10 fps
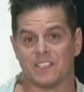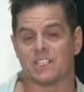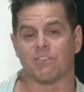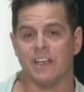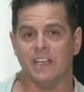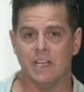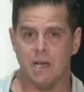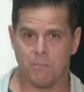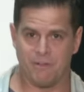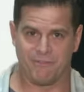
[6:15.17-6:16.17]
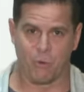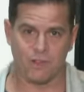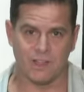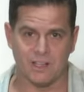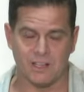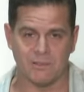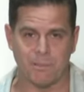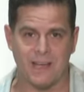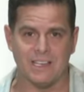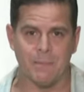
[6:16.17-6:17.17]
This is right before the
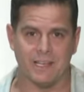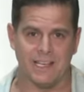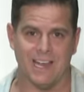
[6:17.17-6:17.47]
pandemic